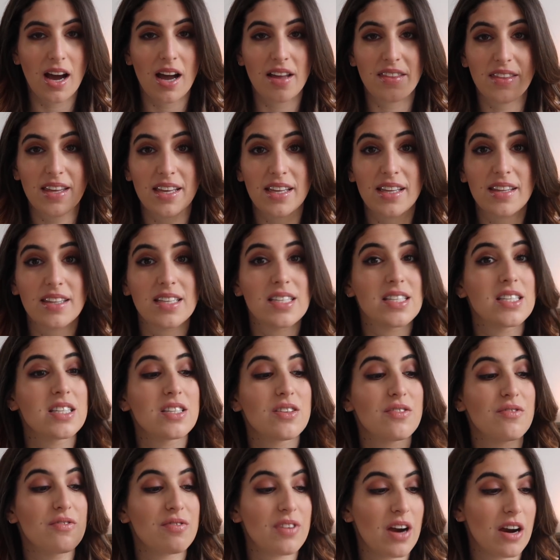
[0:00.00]
I think this
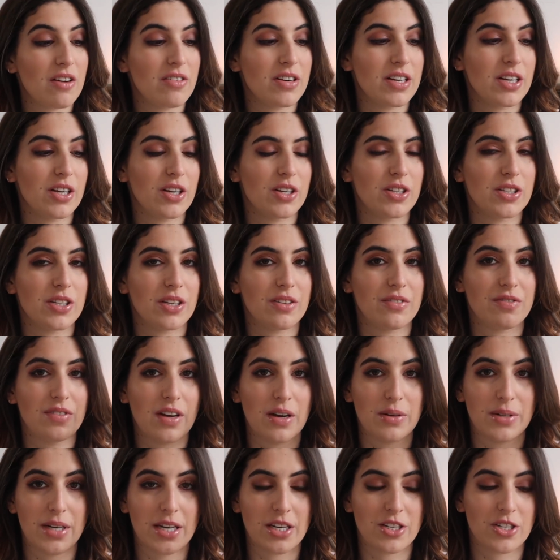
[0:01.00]
is a very good
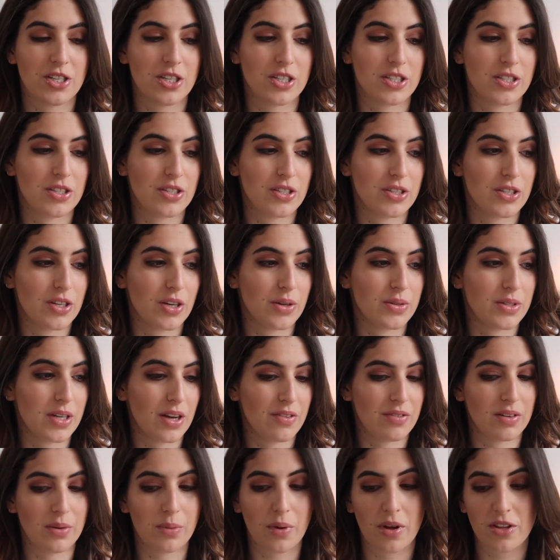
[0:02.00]
foundation, so
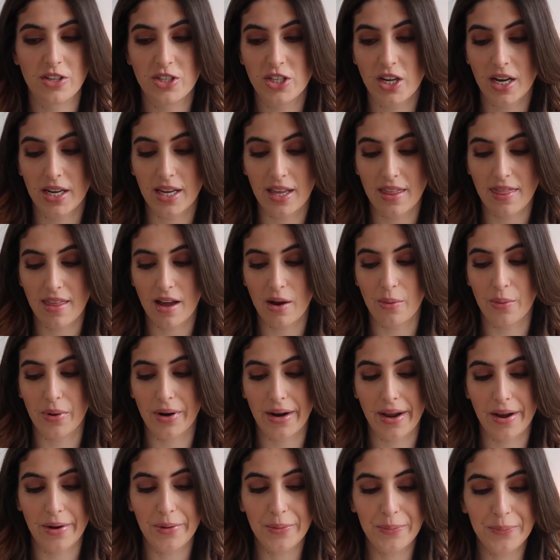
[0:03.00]
definitely worth checking that
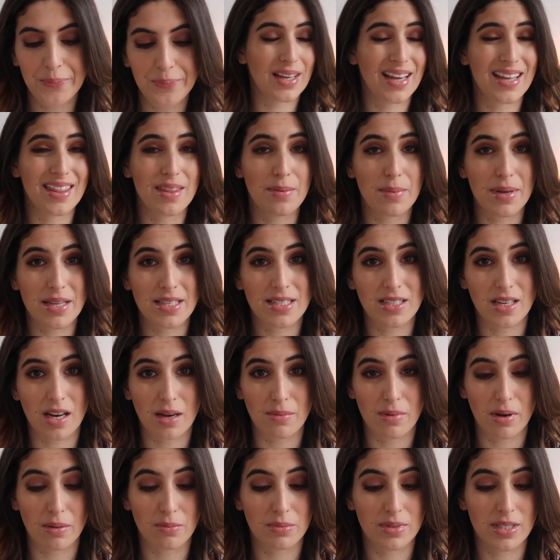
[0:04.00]
one out. In the
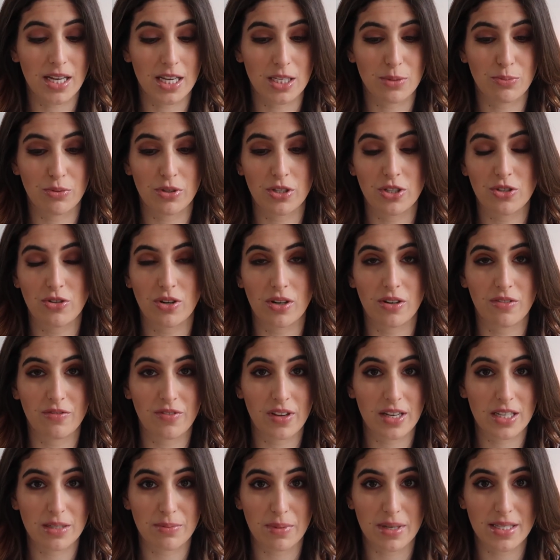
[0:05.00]
meantime, I'm desperately trying to
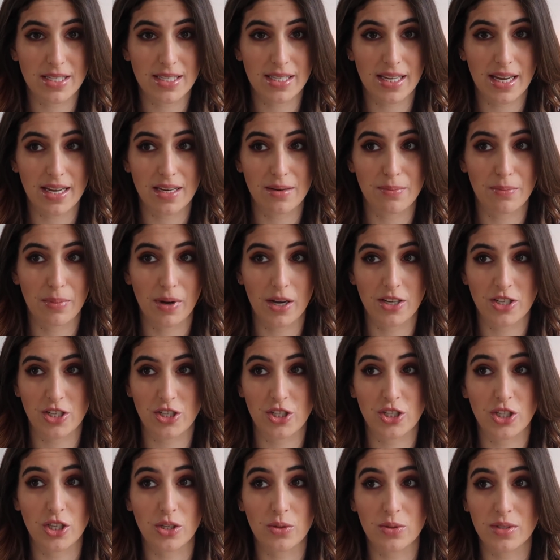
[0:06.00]
fix my skin by
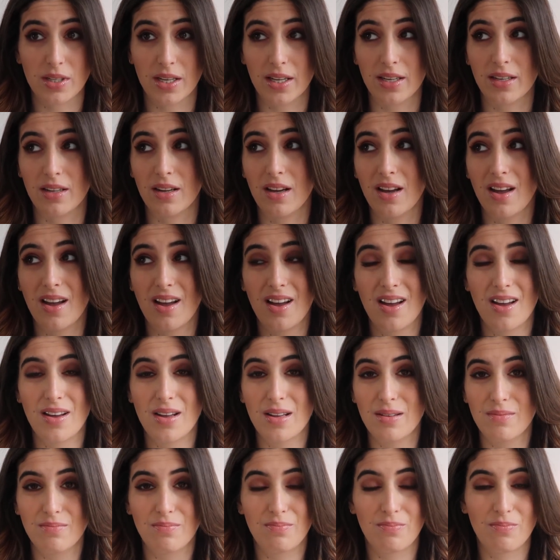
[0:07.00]
just using
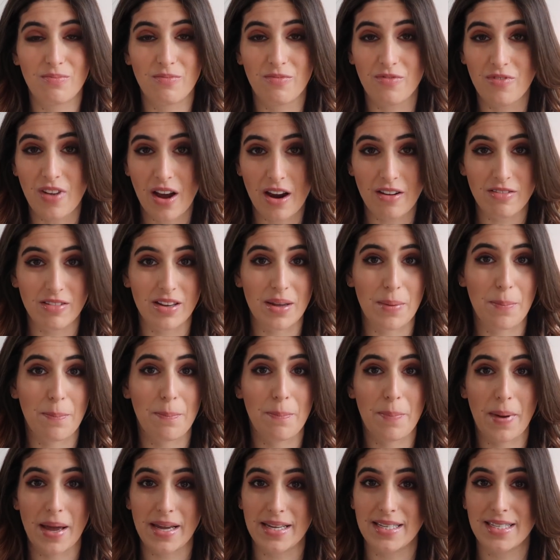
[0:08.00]
very
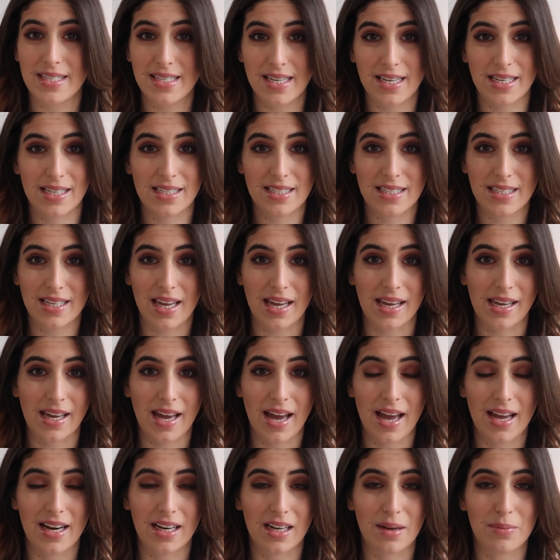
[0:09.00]
basic
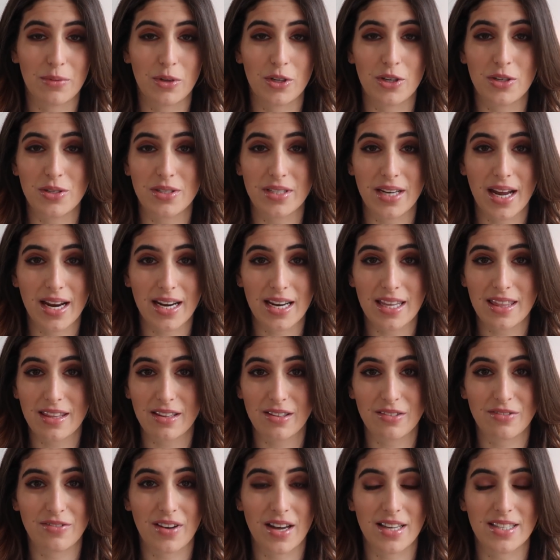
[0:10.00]
skincare. Like, I'm not using
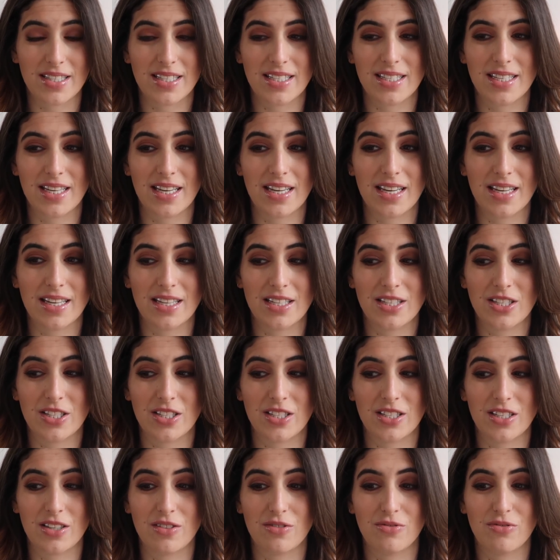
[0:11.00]
anything fancy,
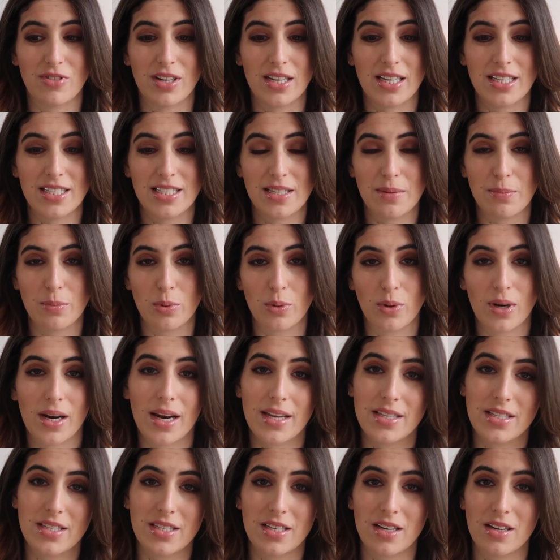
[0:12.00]
just a really simple
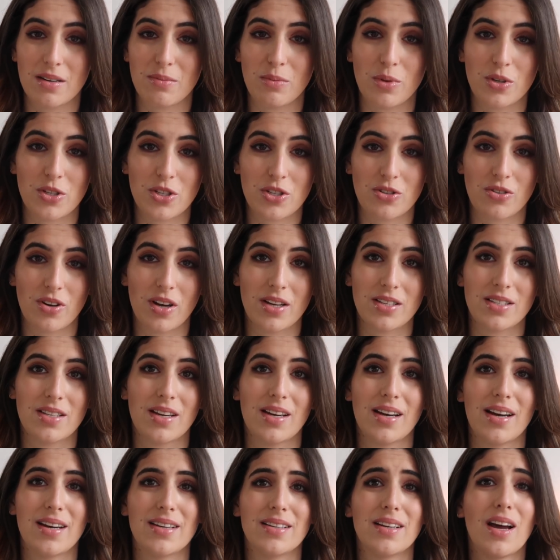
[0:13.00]
cleanser and moisturizer,
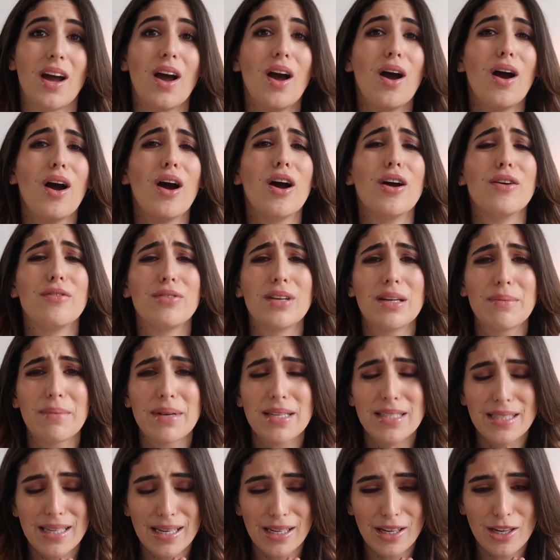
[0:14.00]
and hopefully my
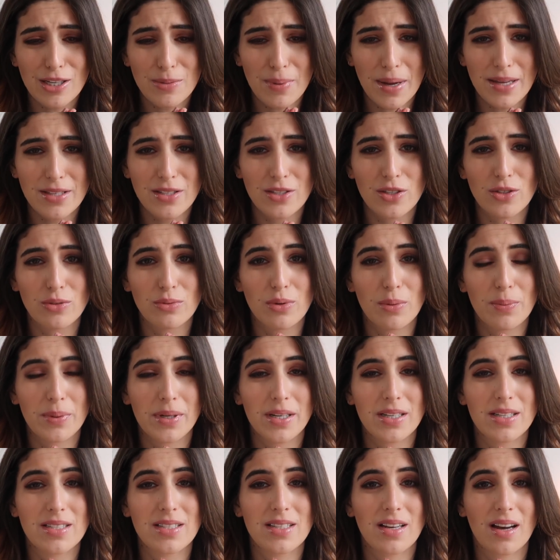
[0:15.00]
skin goes back to normal
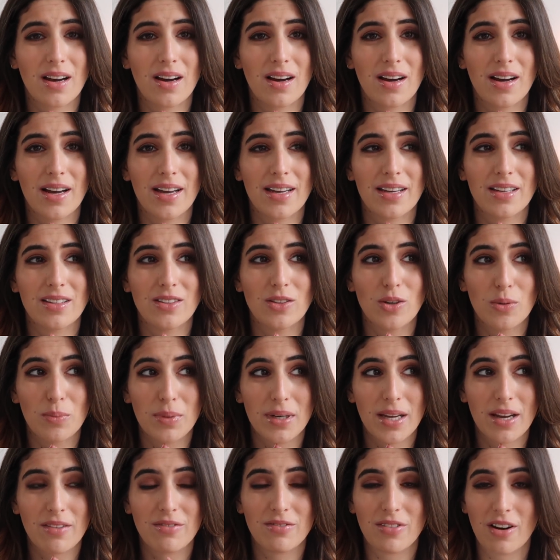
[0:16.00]
because I
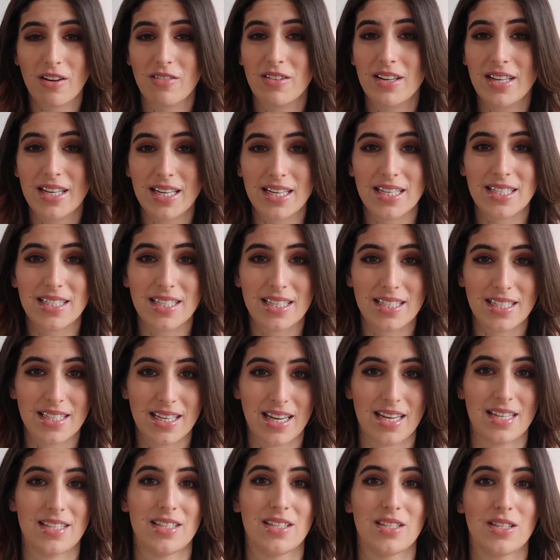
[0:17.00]
normally have very easy
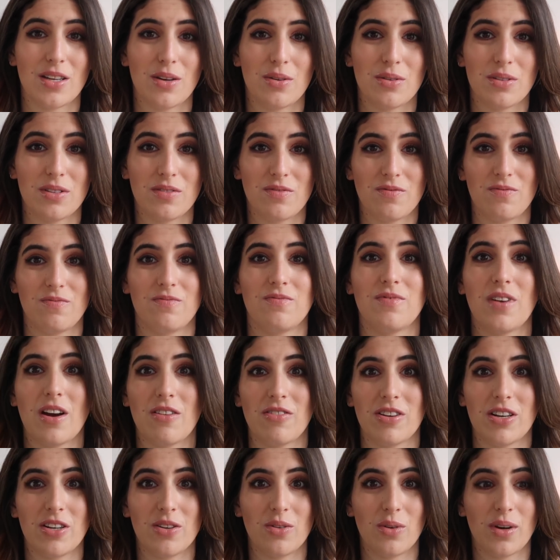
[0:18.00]
skin, so it's
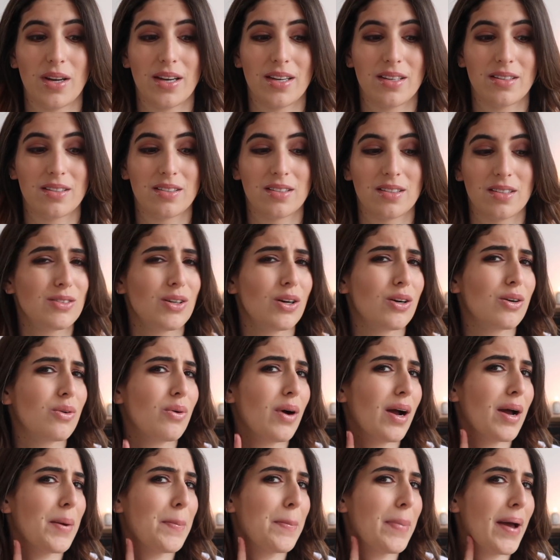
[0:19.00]
very annoying. Got
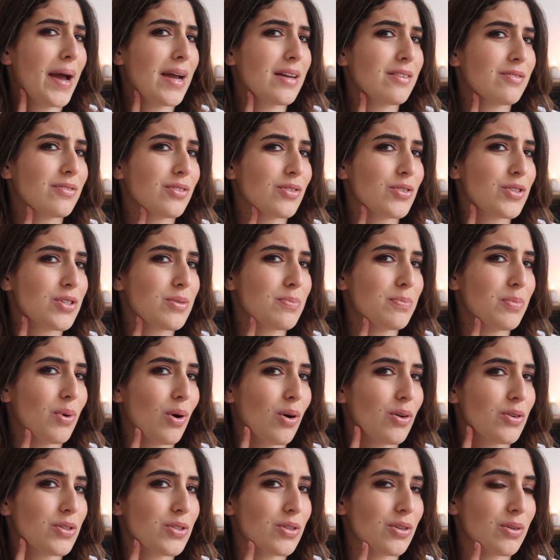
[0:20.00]
quite a painful
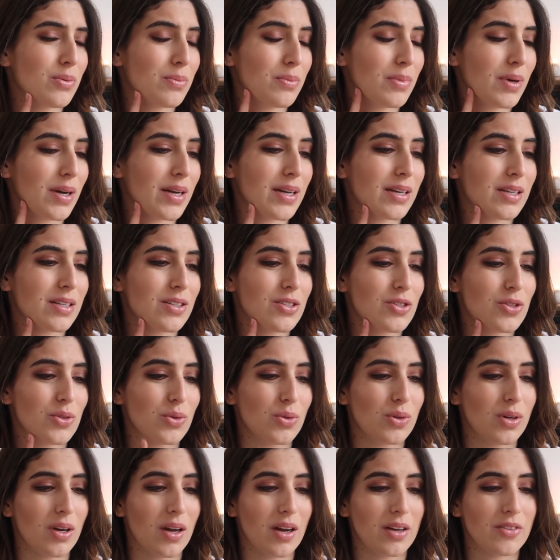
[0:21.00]
spot on my
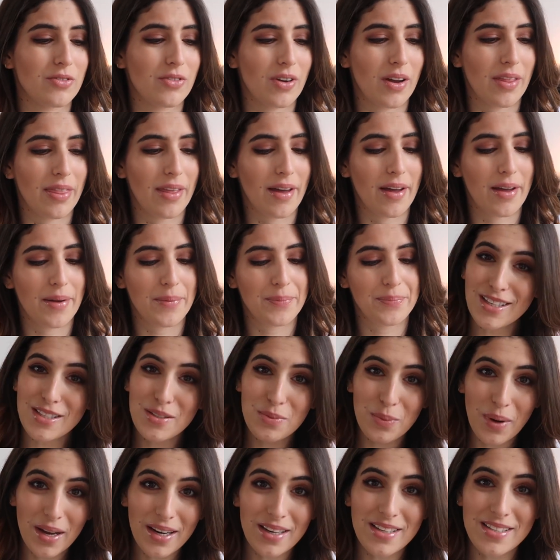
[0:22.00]
jawline right there.
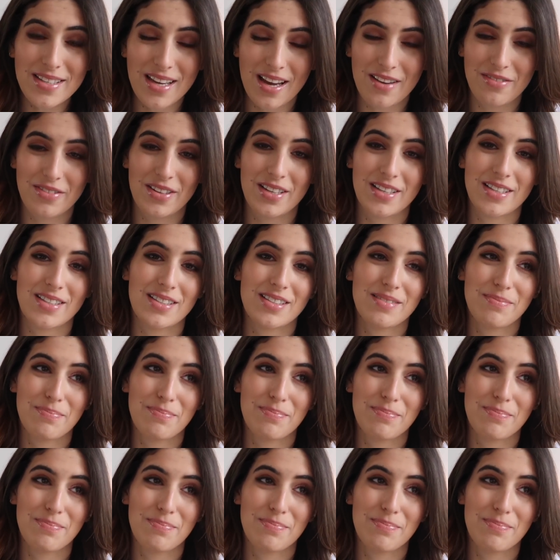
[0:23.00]
As well as having